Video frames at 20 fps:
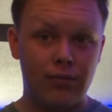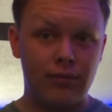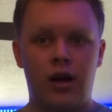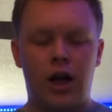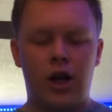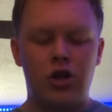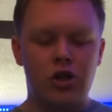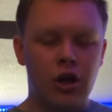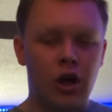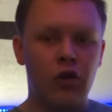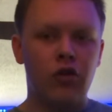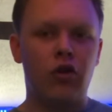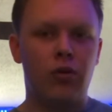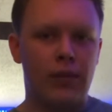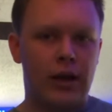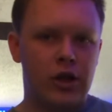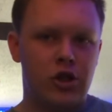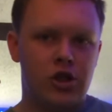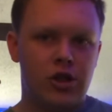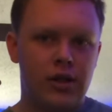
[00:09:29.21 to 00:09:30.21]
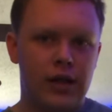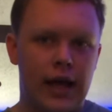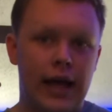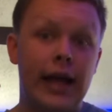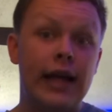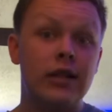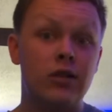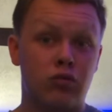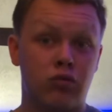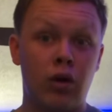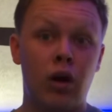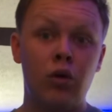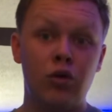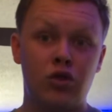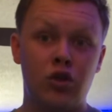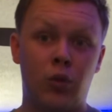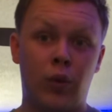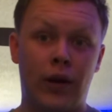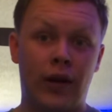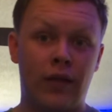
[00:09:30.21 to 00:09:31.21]
I should also mention that his road to
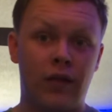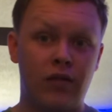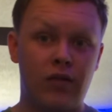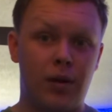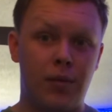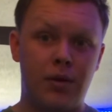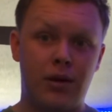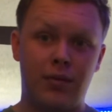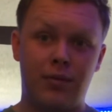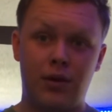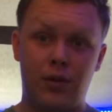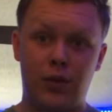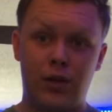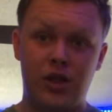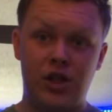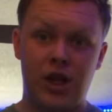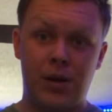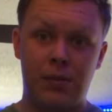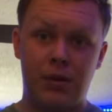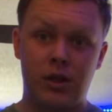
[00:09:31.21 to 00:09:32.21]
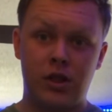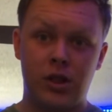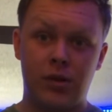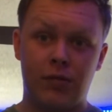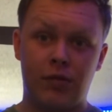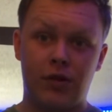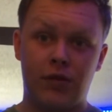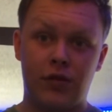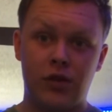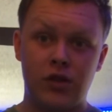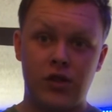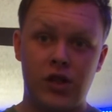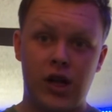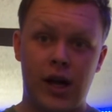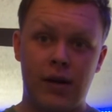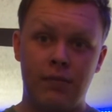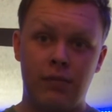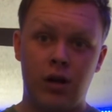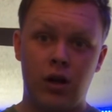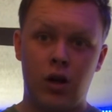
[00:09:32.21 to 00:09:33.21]
winning the WWE Championship for the first
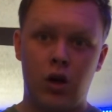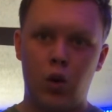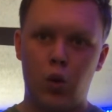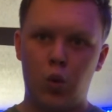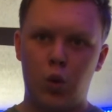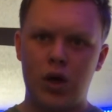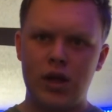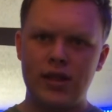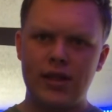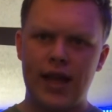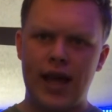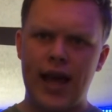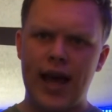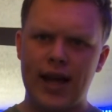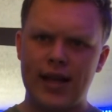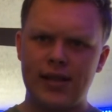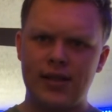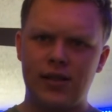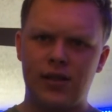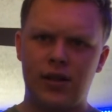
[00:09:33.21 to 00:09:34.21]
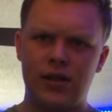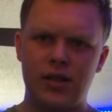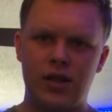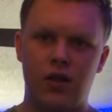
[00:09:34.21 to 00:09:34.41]
time was excellent.